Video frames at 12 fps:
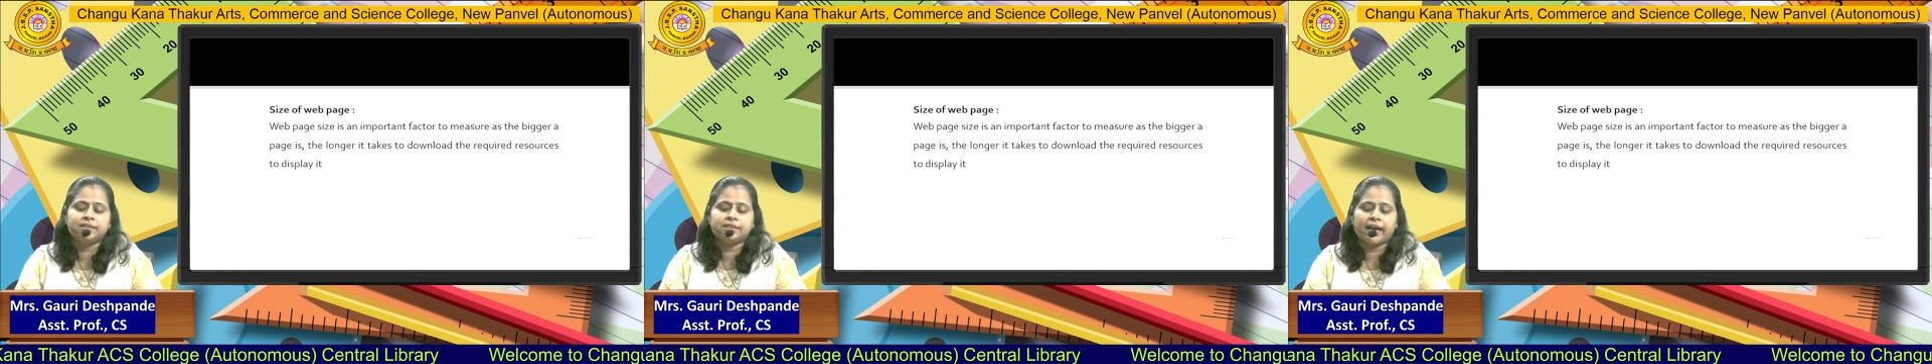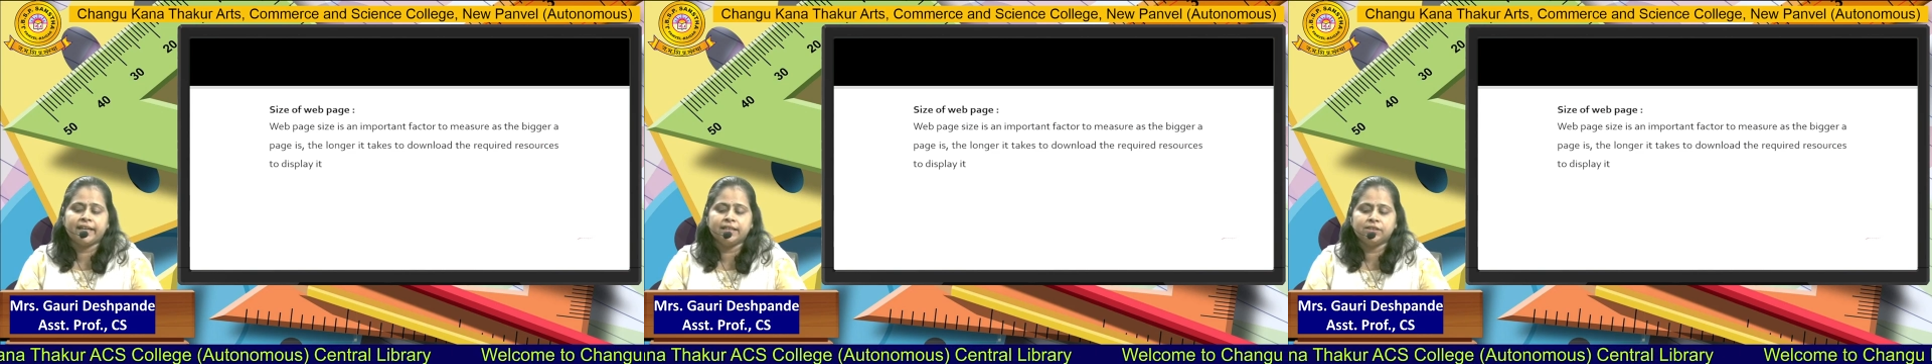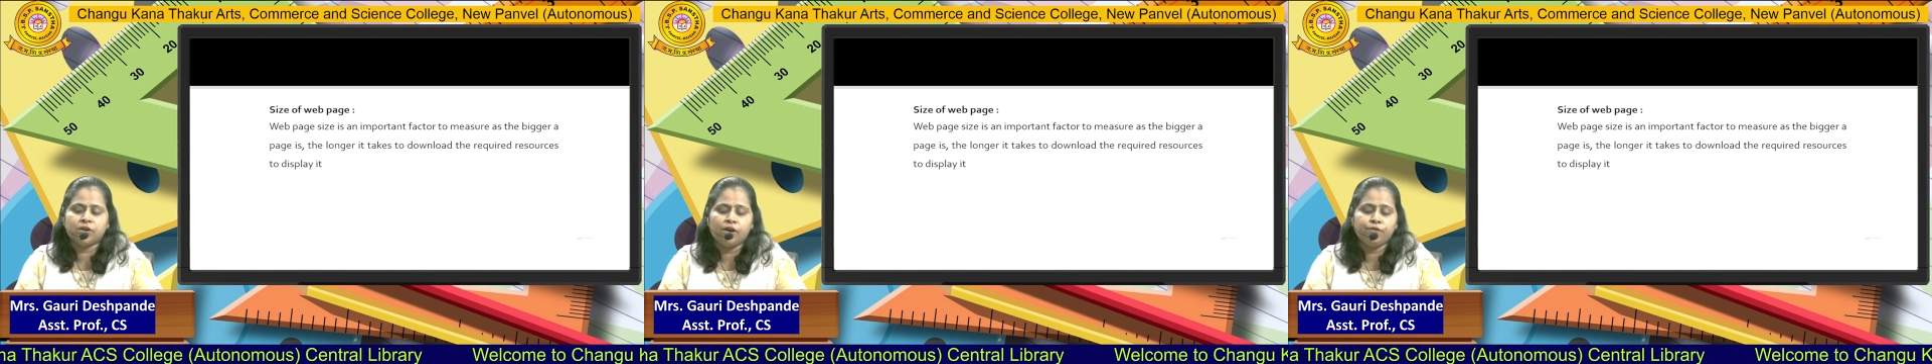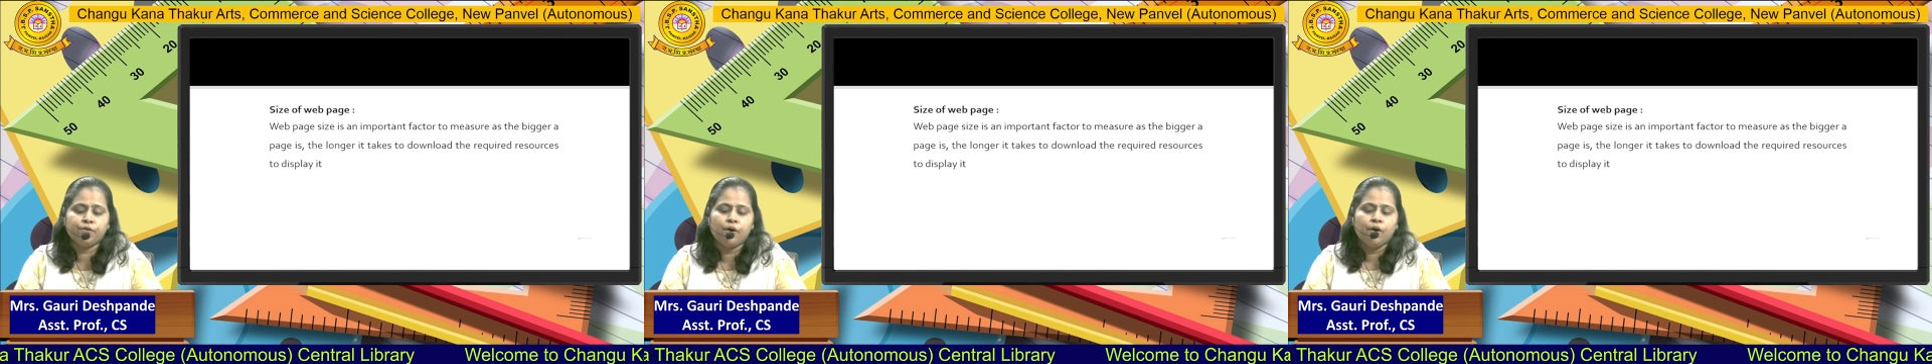size
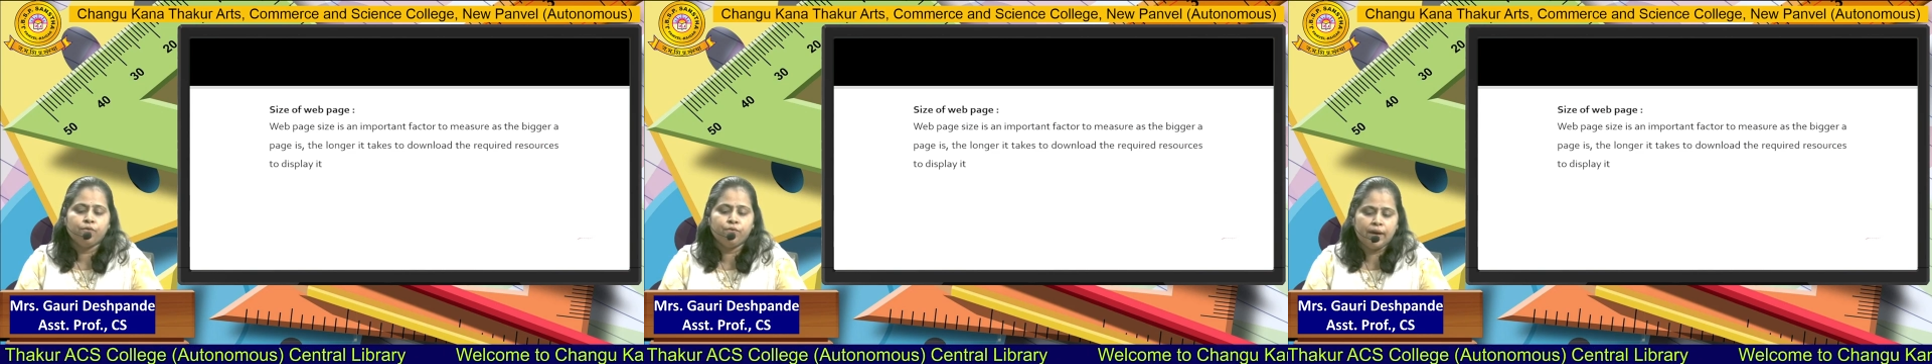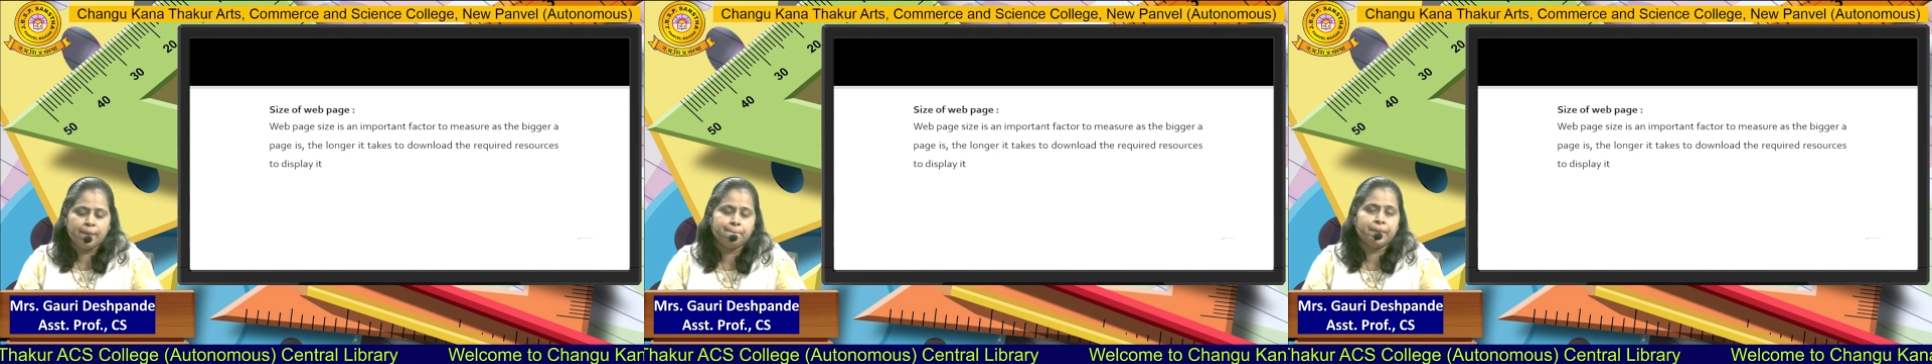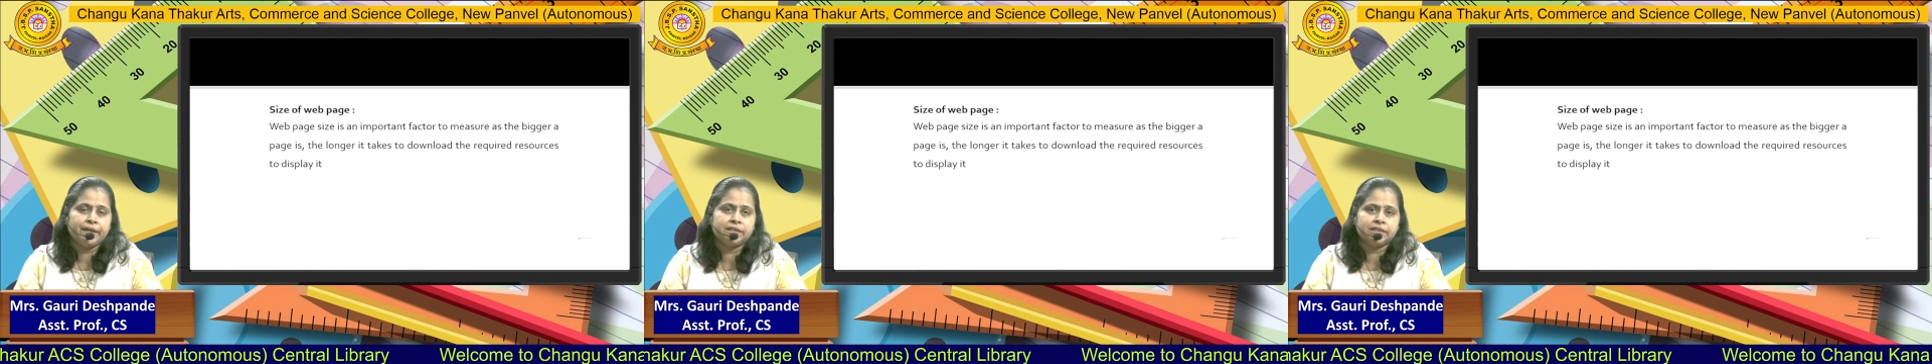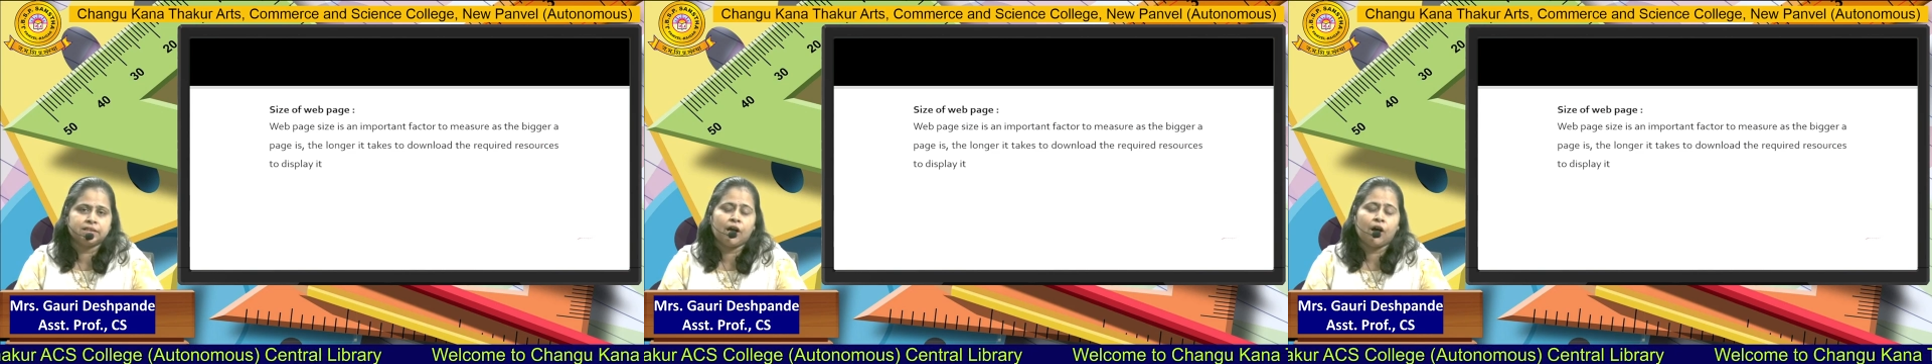of web
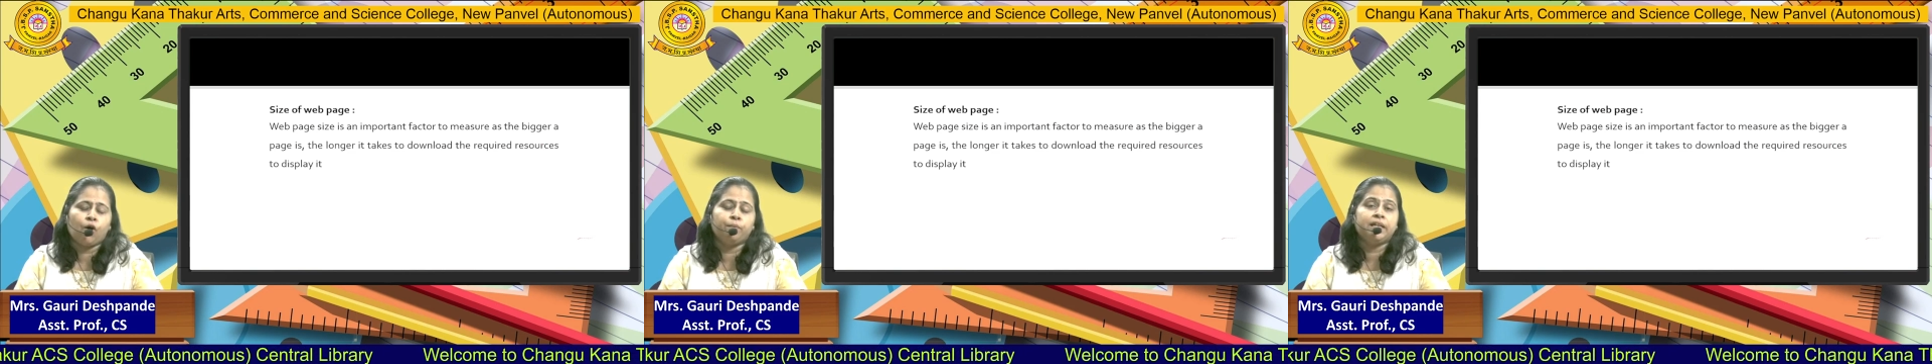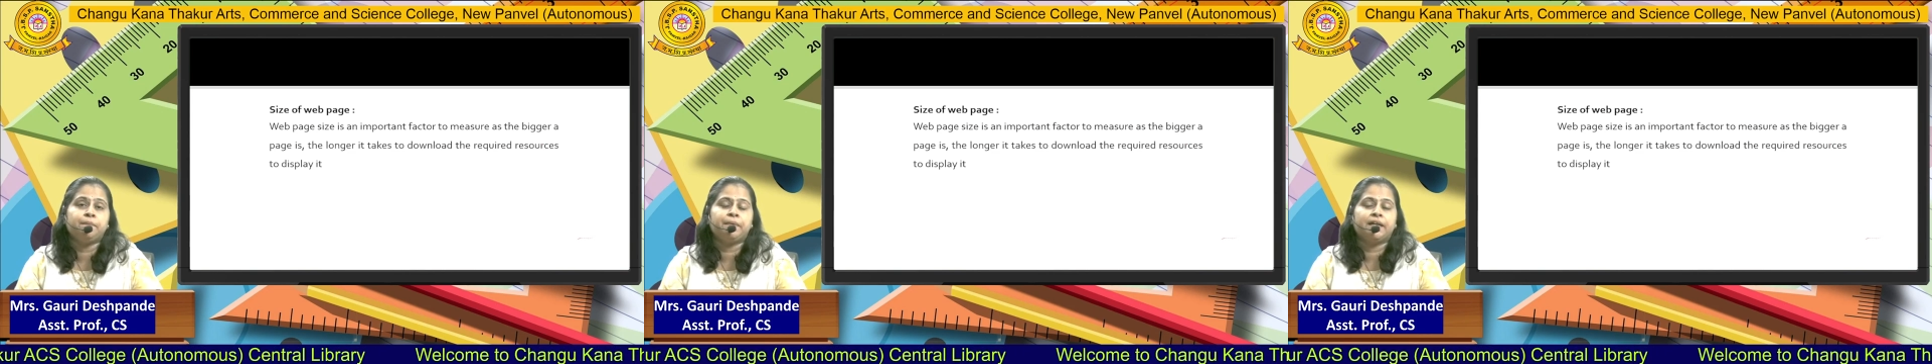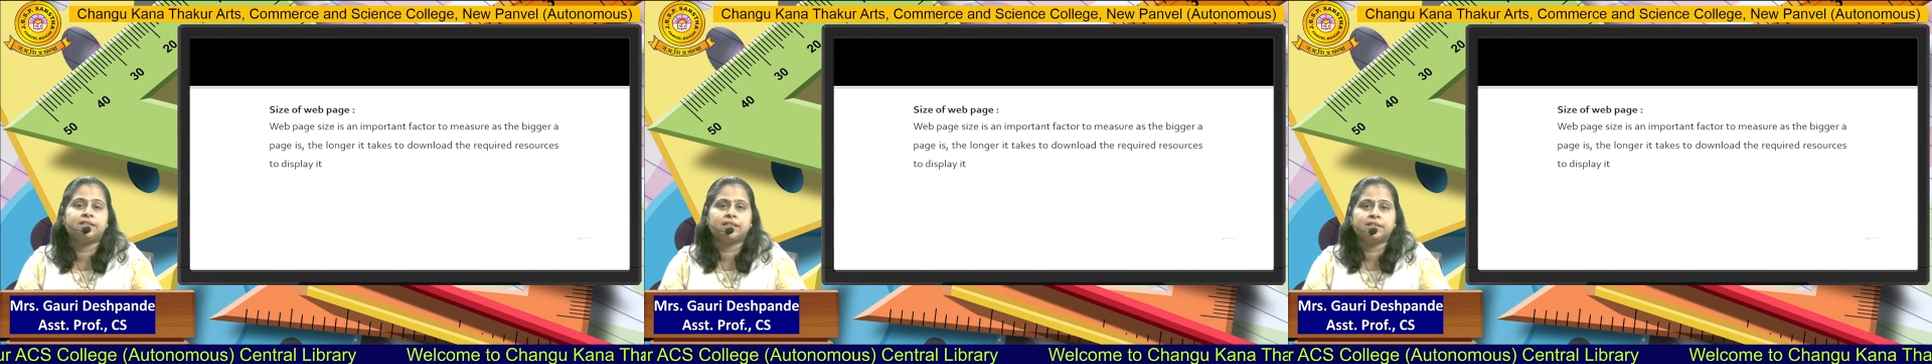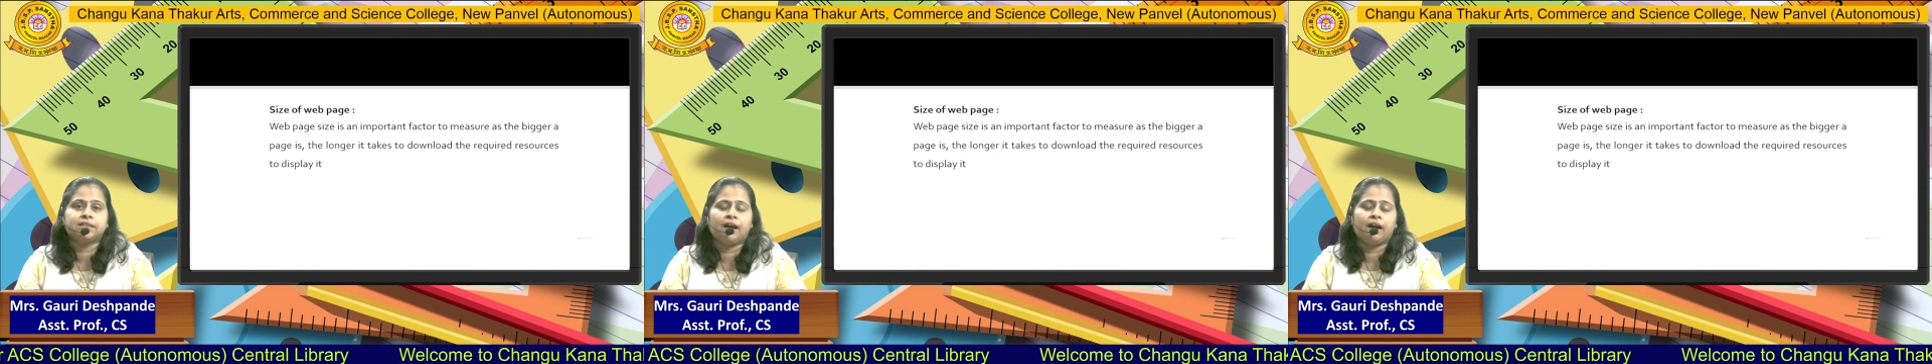pages how many
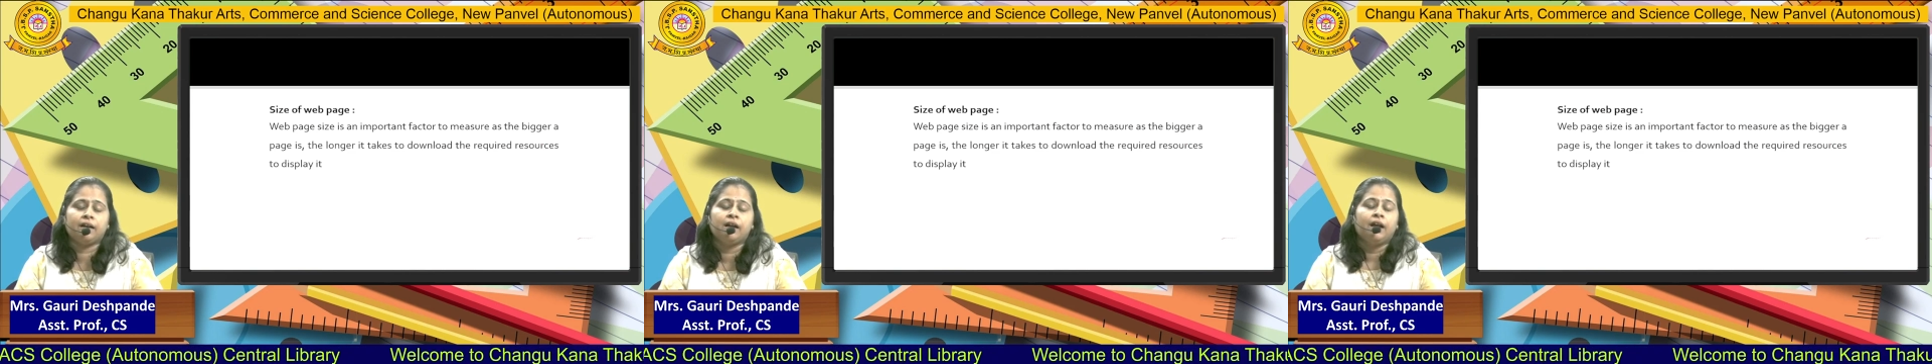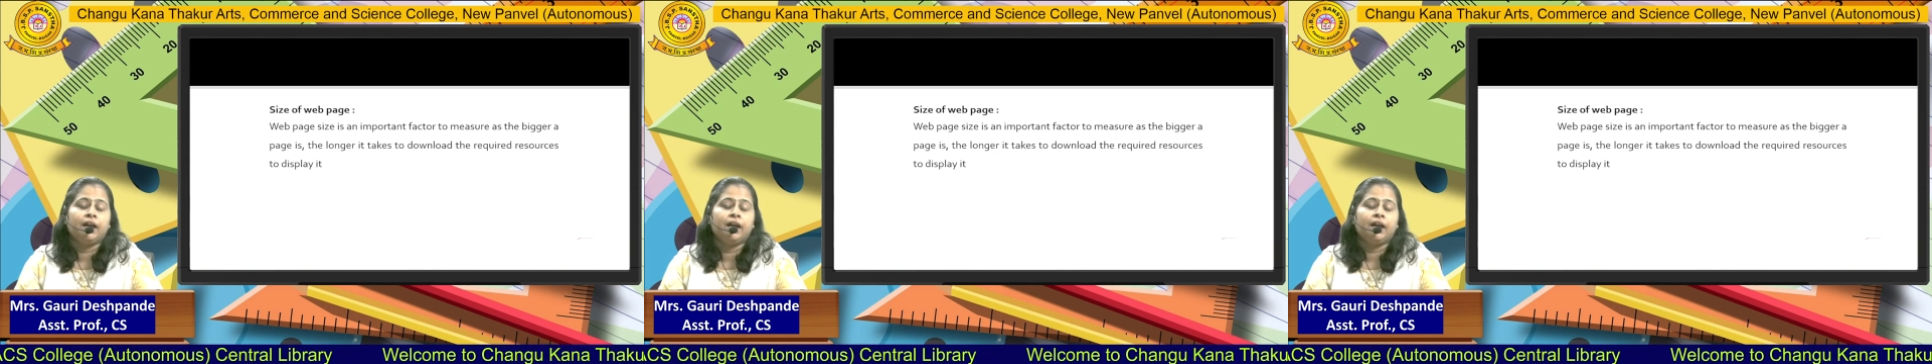pages are